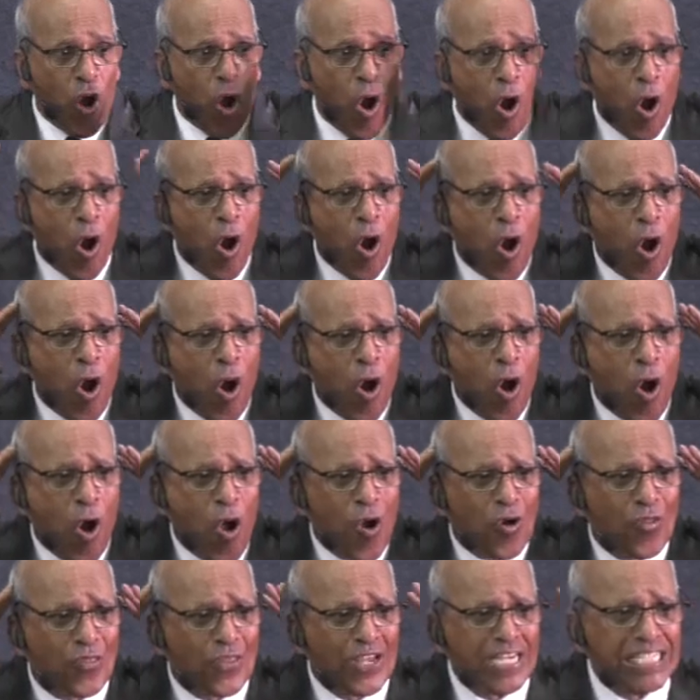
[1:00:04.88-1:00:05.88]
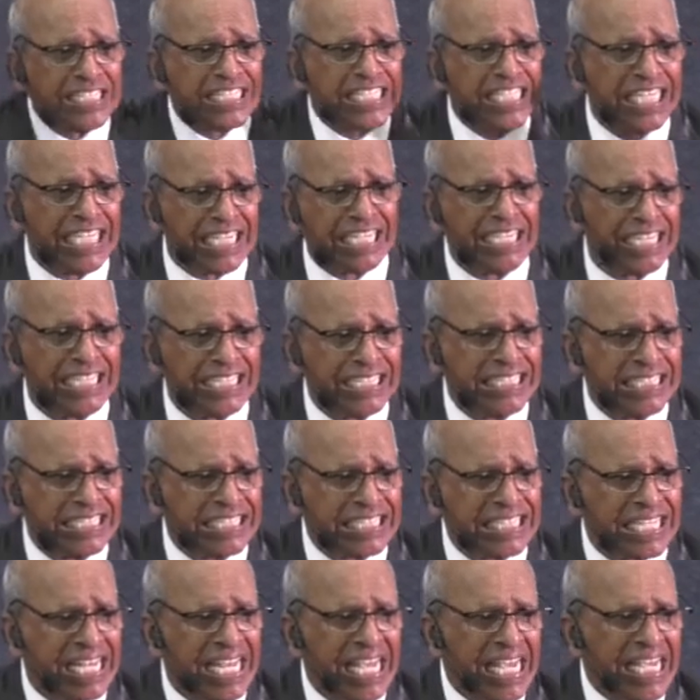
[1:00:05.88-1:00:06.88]
all these
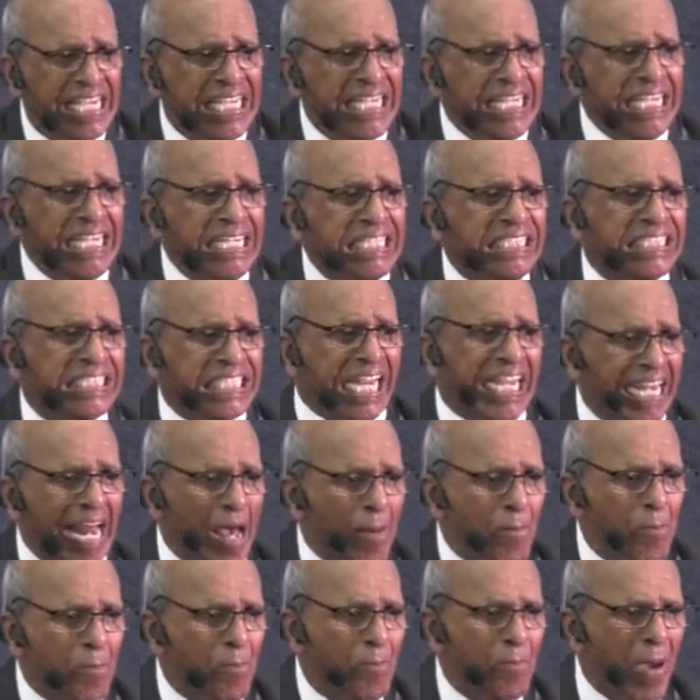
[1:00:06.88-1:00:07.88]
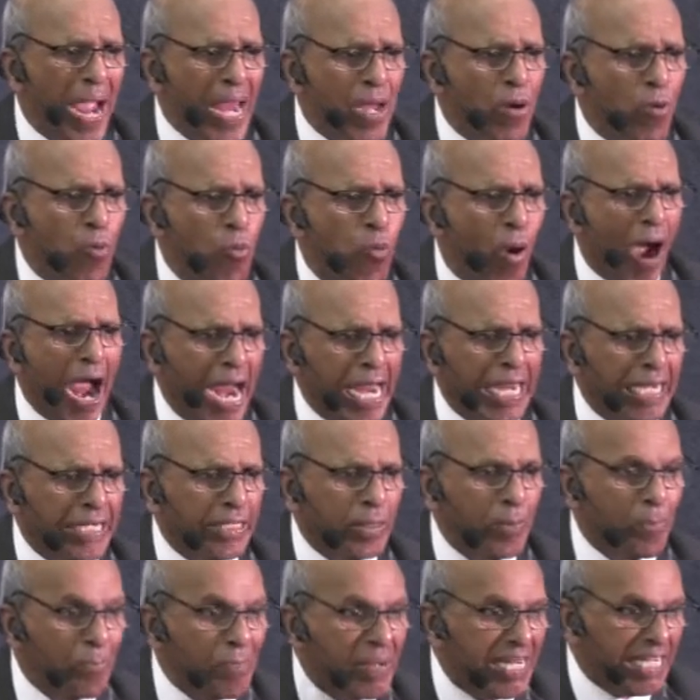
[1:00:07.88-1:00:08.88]
years, eaten up by
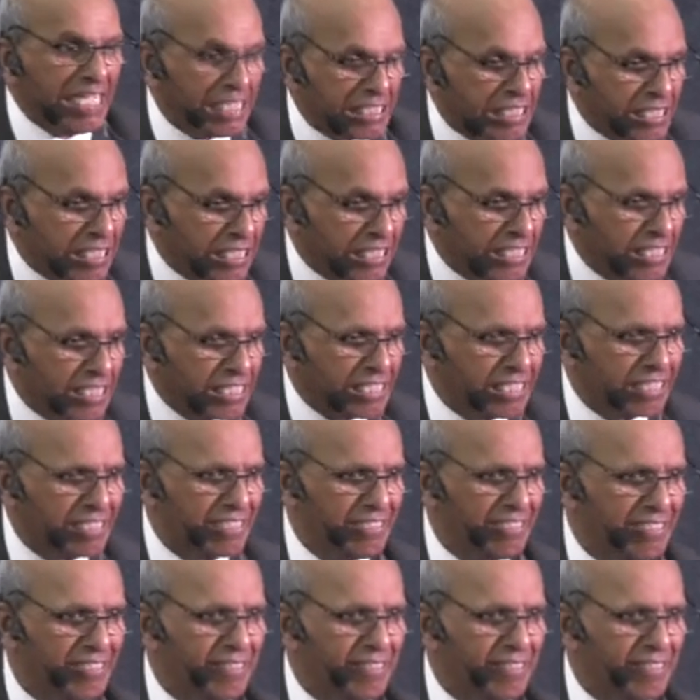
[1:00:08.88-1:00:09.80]
wild beasts.